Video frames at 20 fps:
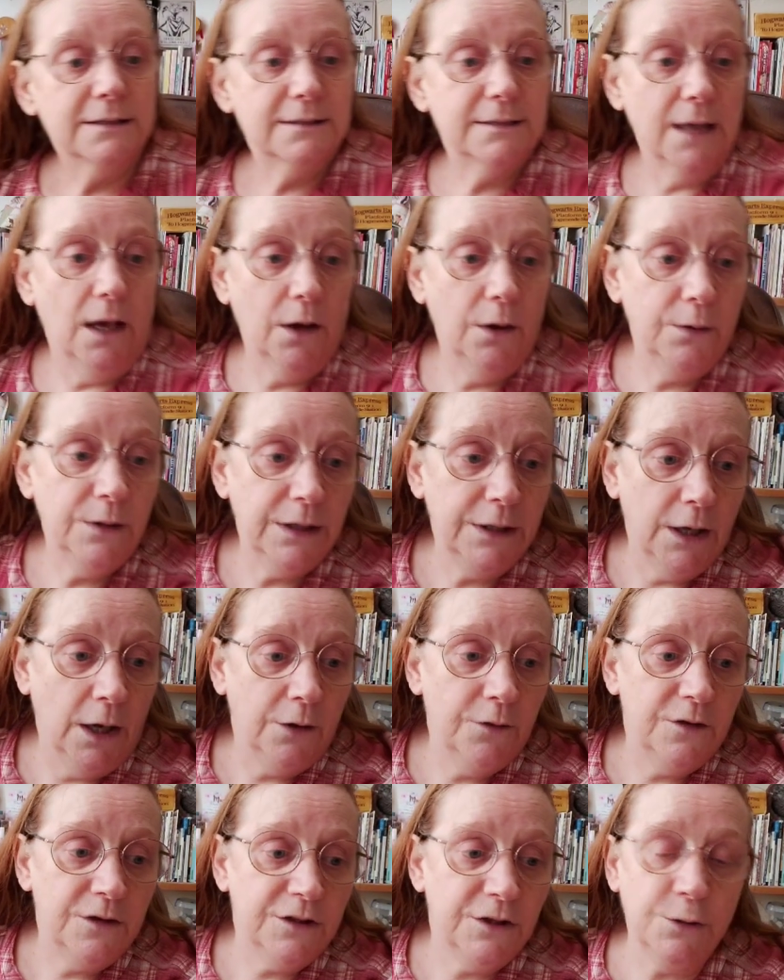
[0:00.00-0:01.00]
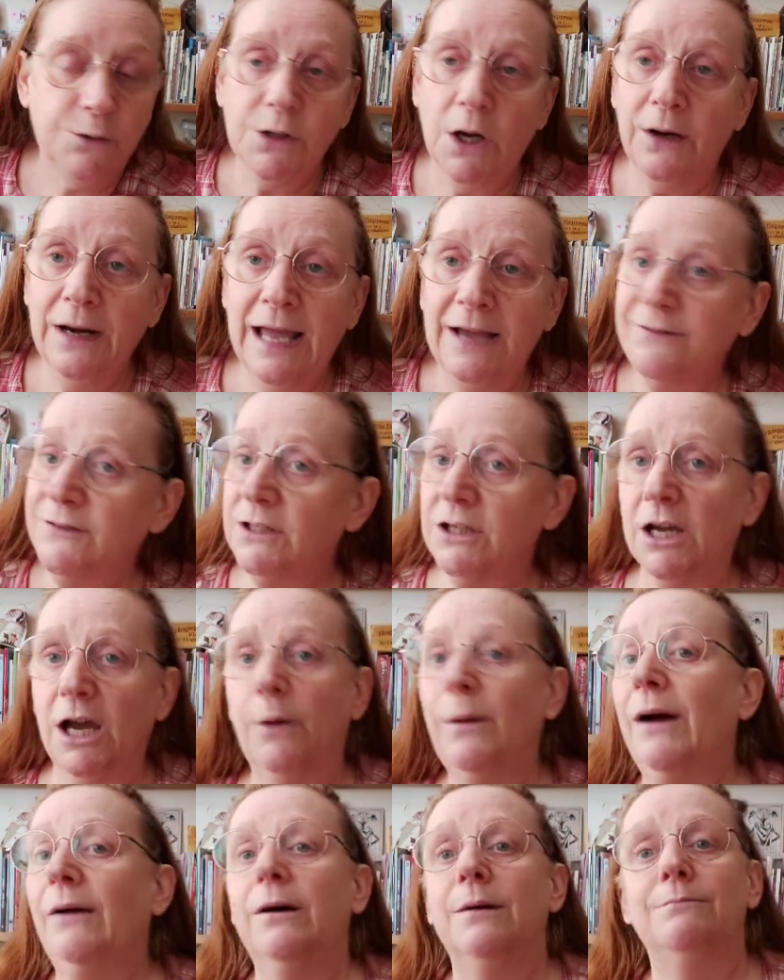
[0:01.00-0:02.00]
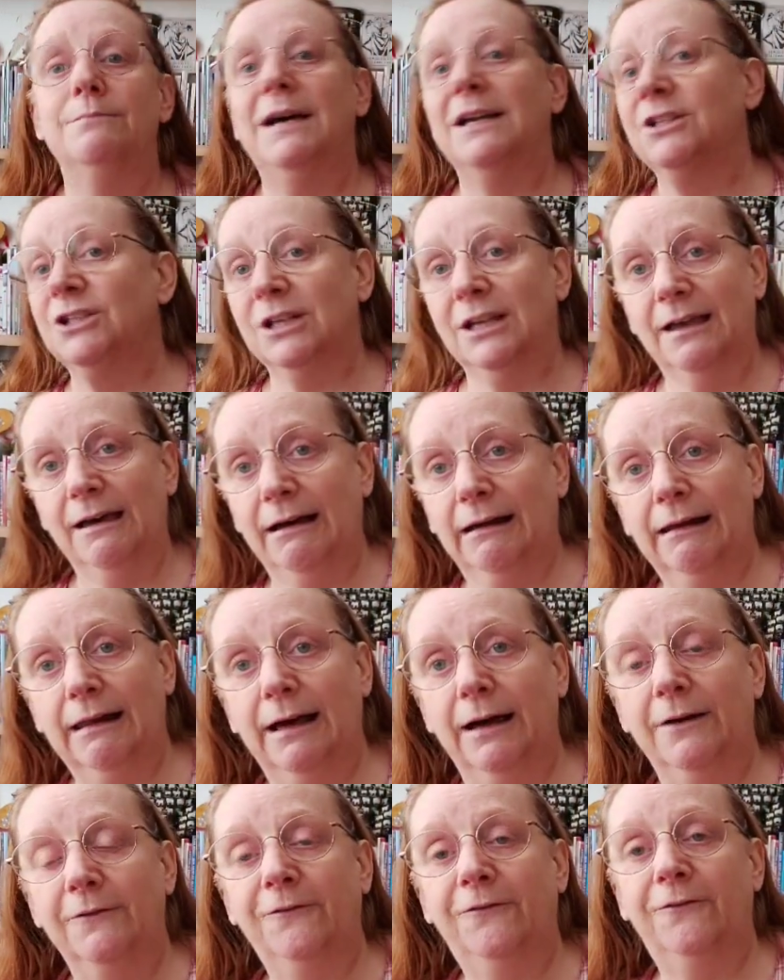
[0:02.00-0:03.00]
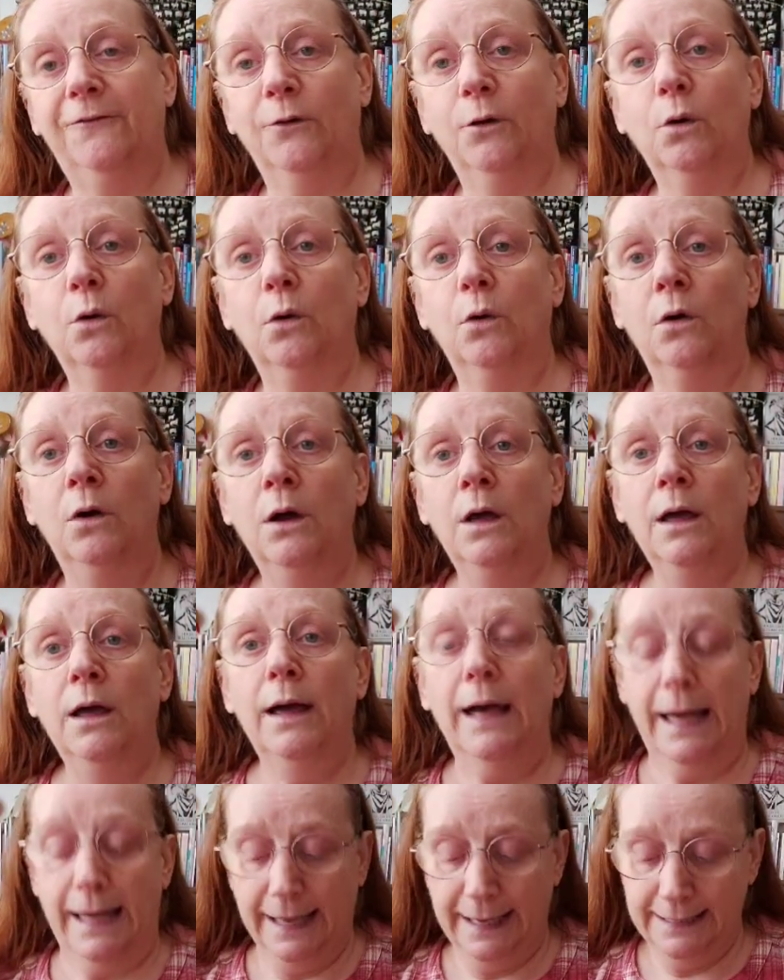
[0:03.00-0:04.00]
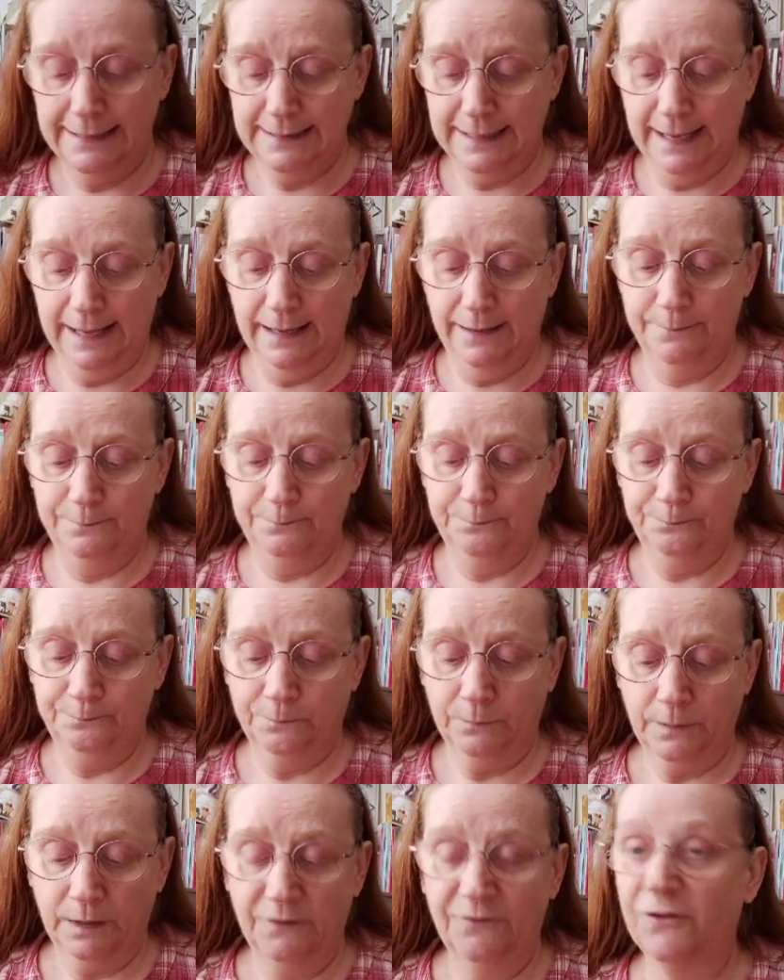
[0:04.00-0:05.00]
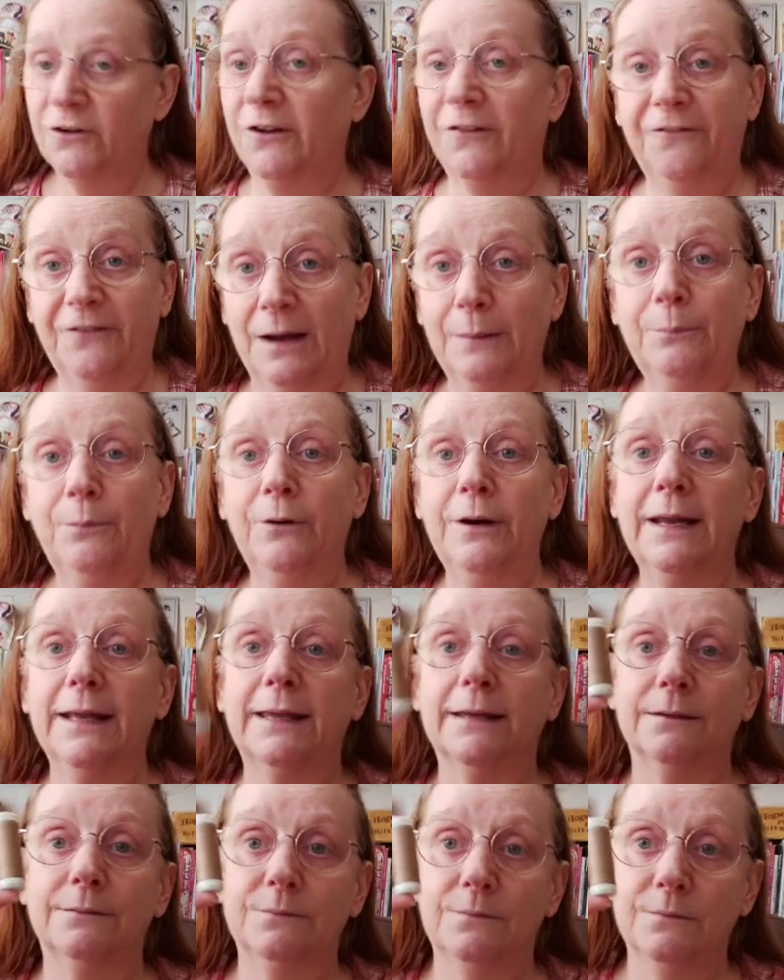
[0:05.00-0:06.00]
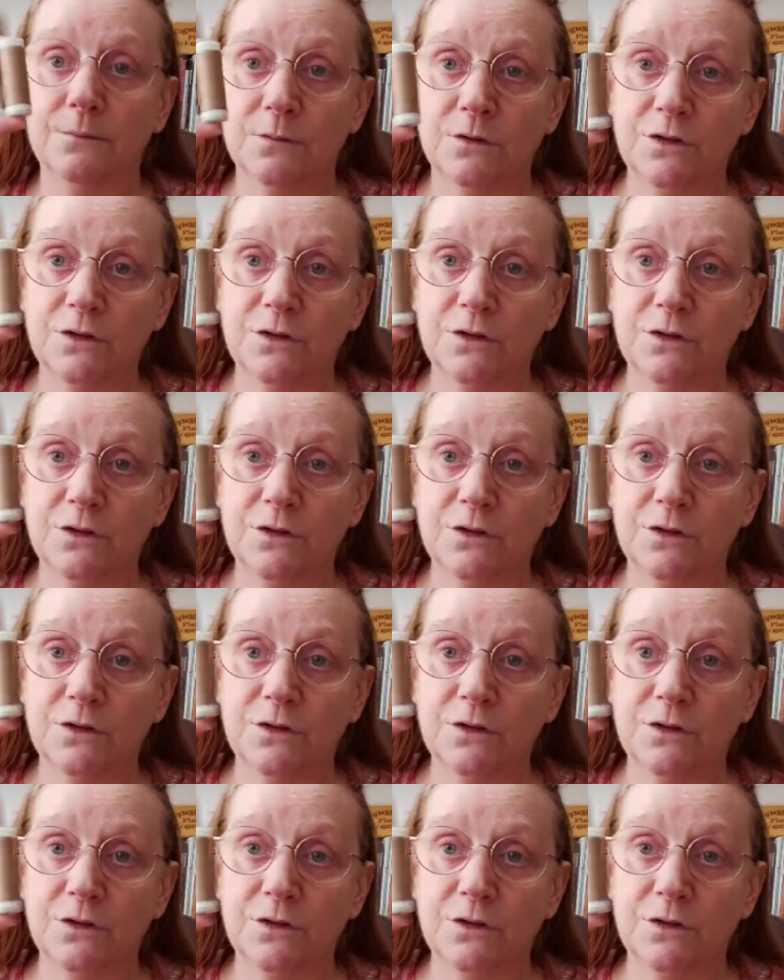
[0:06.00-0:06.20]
So you know that you don't have to go out and match a colour for a fabric.